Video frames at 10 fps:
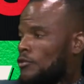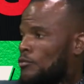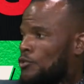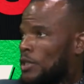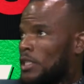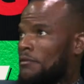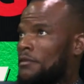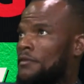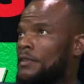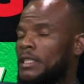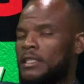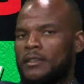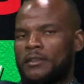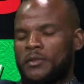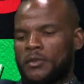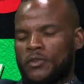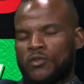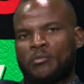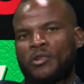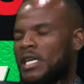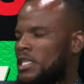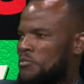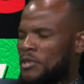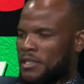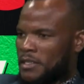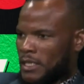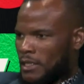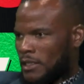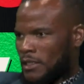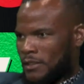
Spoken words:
2015, Swapo has been sailing,